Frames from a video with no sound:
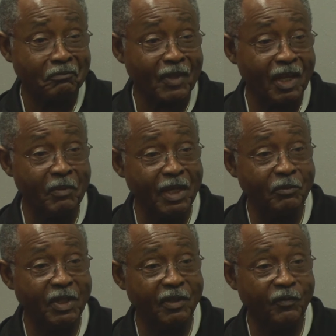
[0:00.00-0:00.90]
they made
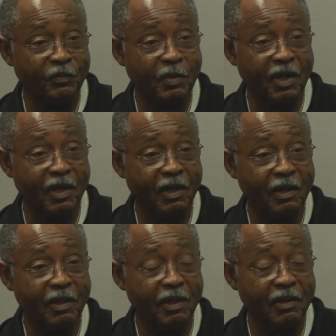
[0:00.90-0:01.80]
me
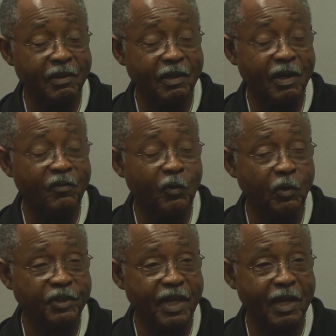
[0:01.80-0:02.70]
a
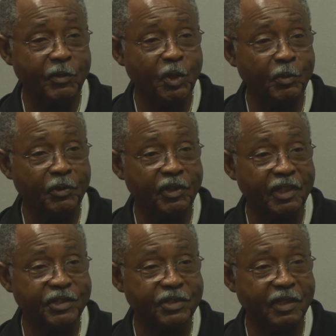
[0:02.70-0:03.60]
full-time human
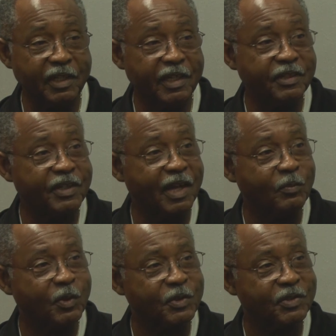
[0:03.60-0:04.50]
relation liaison
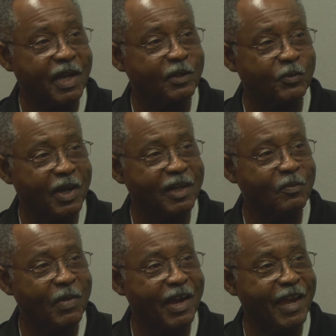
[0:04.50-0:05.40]
person. That was right up
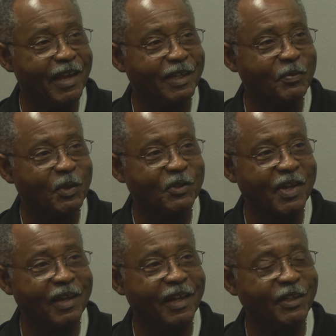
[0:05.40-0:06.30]
my alley because
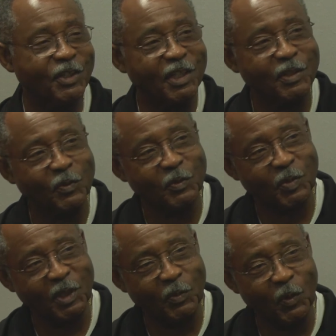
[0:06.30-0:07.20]
I like dealing with
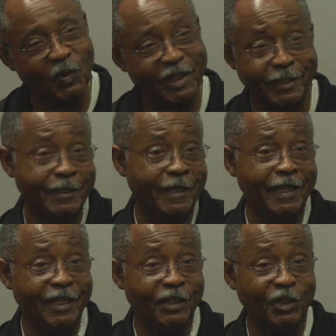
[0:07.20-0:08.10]
people and
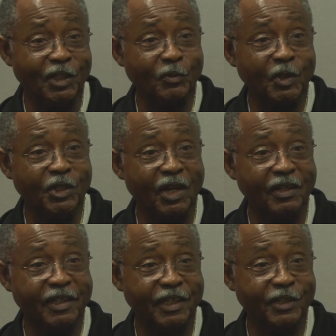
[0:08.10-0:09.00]
dealing with young
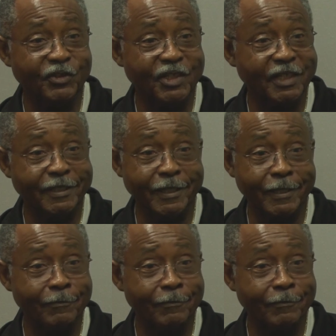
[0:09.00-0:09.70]
kids. And